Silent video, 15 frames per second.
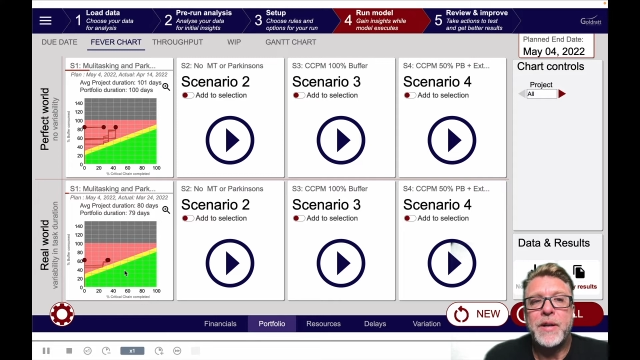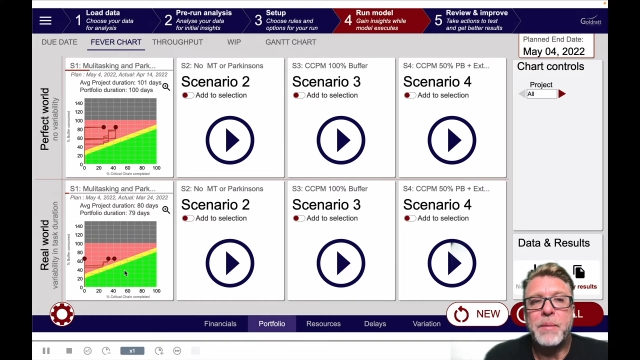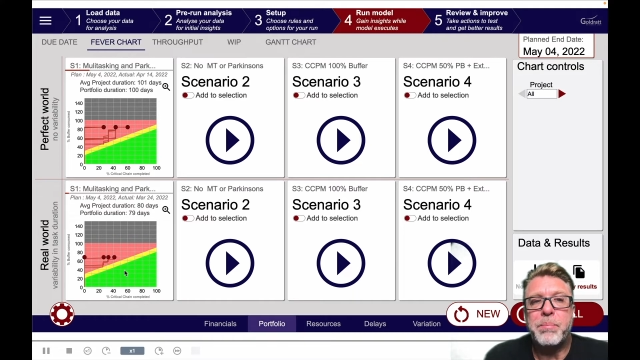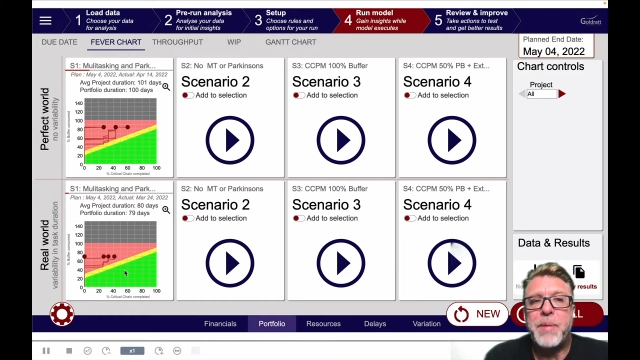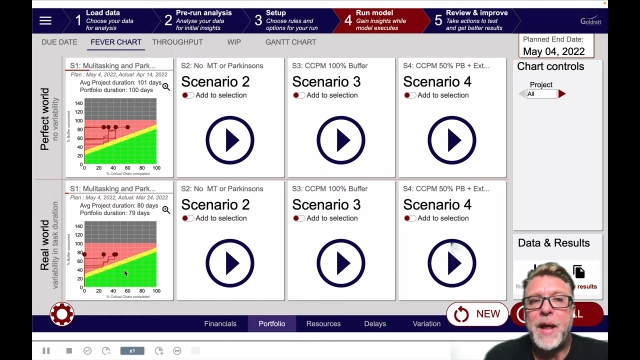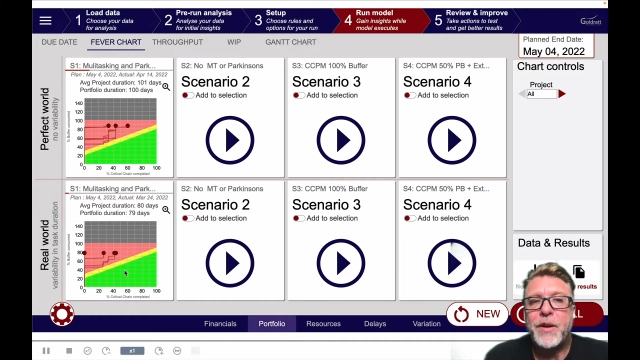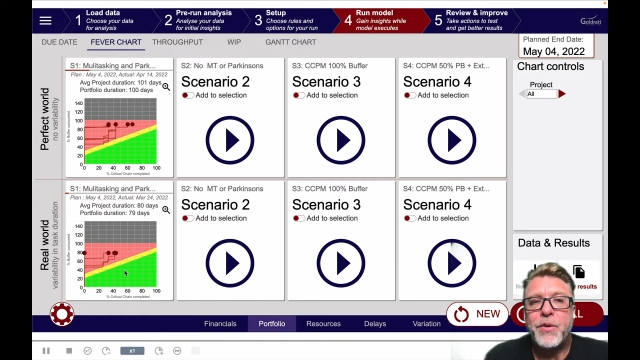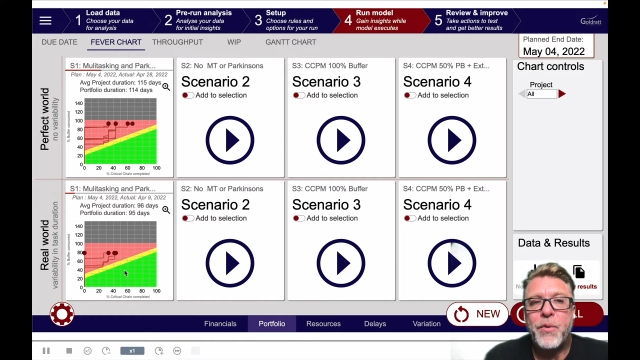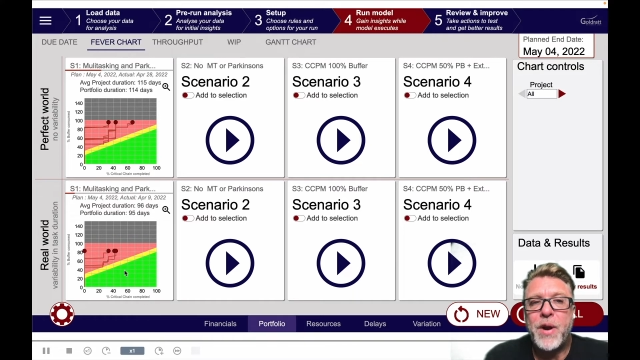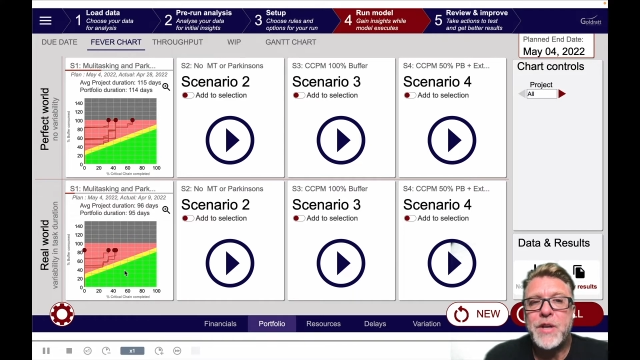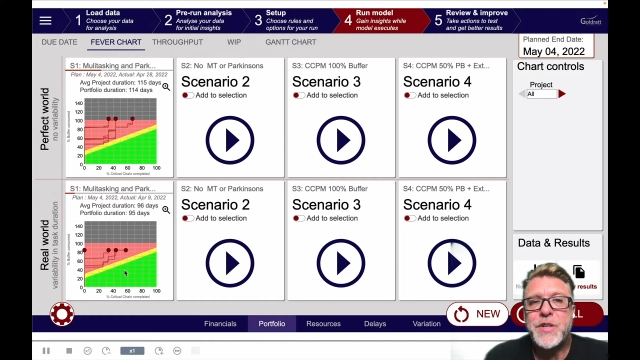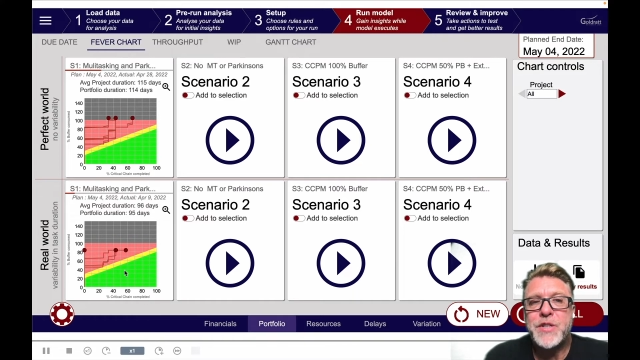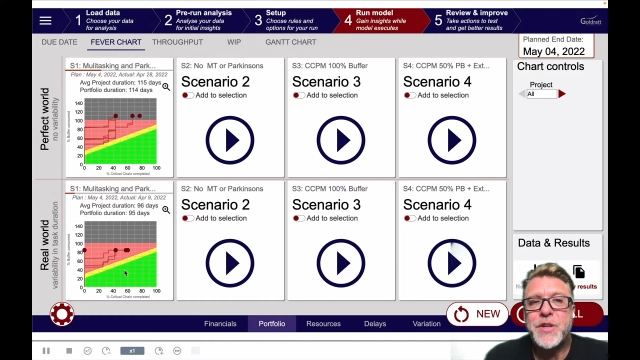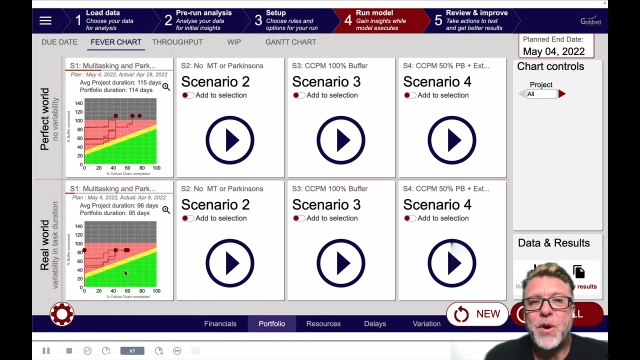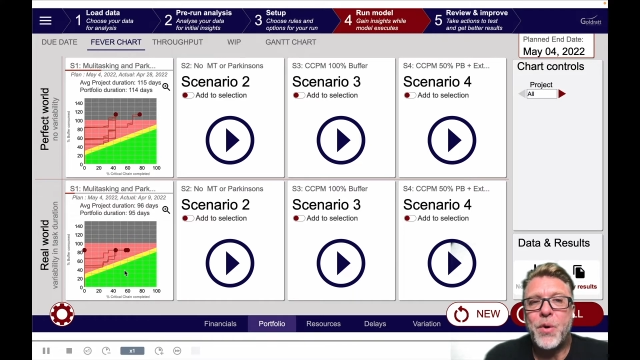the planned
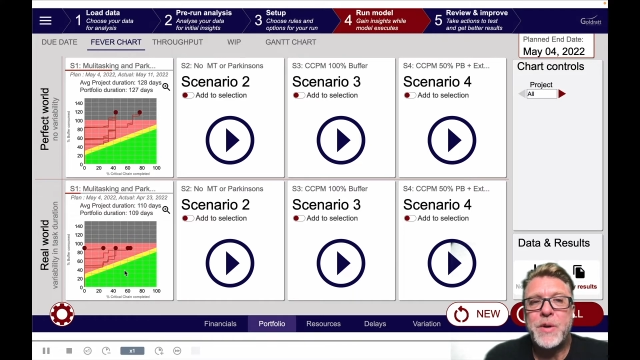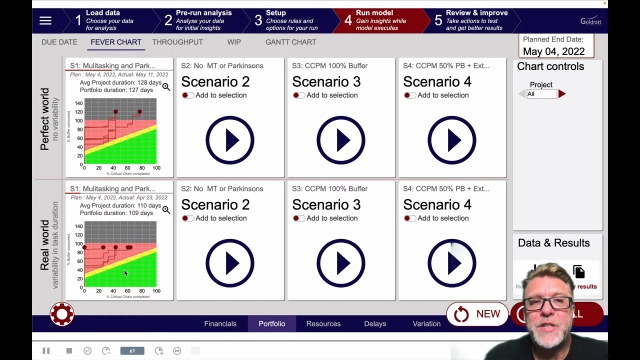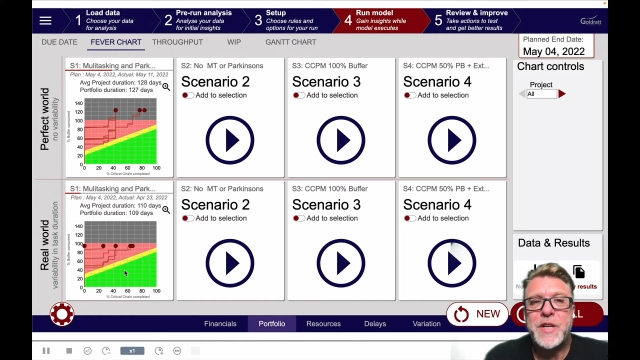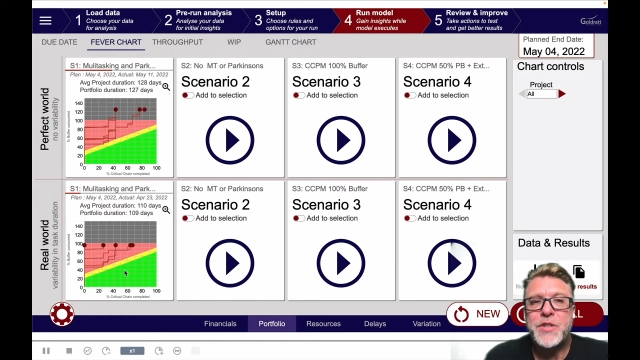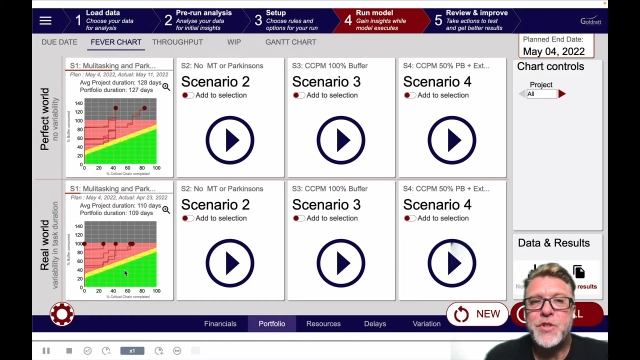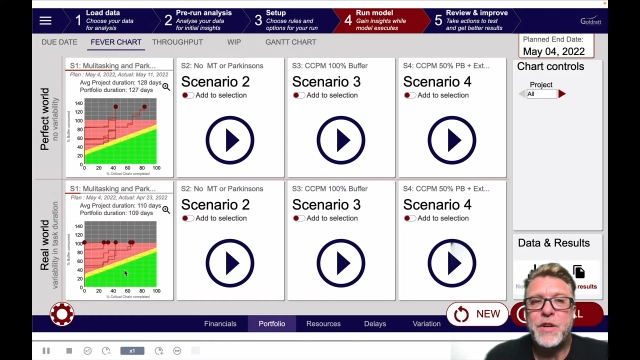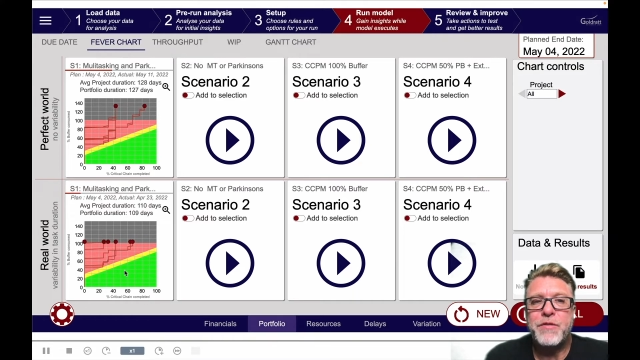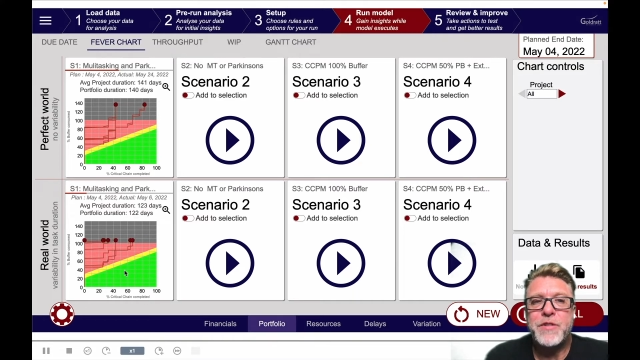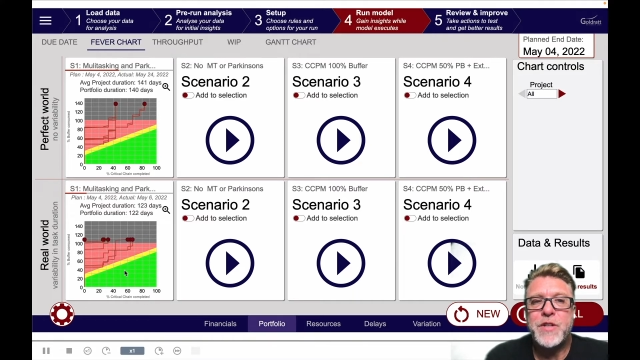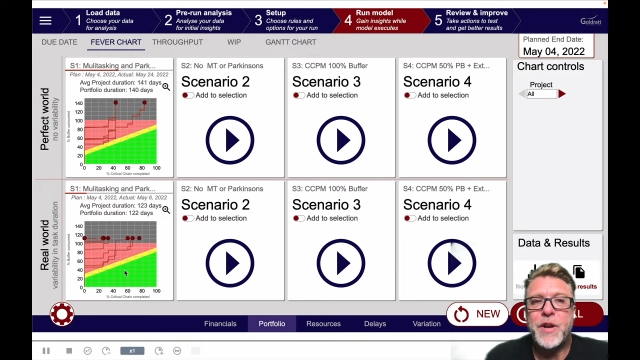durations are always achieved,